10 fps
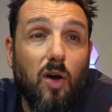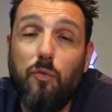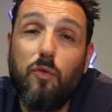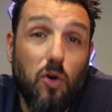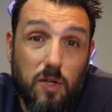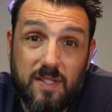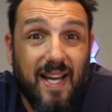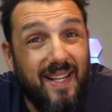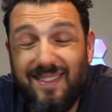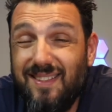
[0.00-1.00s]
of course,
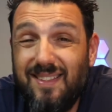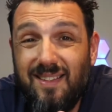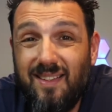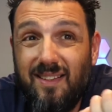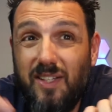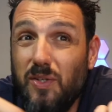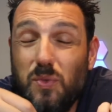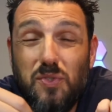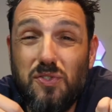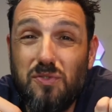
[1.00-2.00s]
I didn't
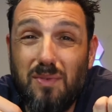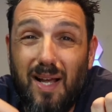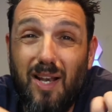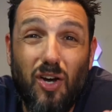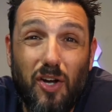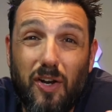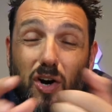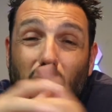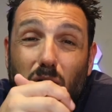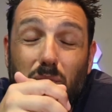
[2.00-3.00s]
use a lot
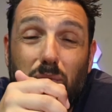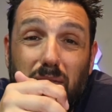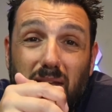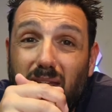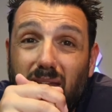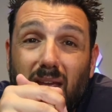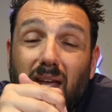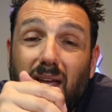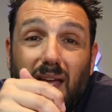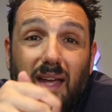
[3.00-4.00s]
of the
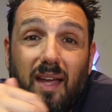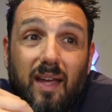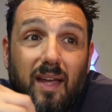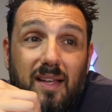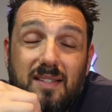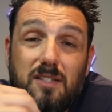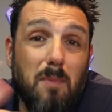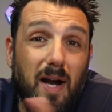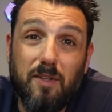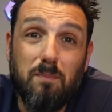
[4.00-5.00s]

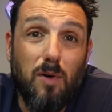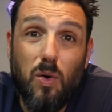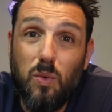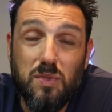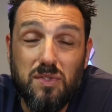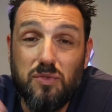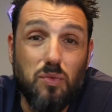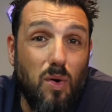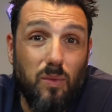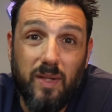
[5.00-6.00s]
smart modes,
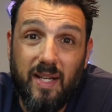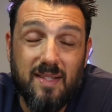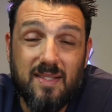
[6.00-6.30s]
droney and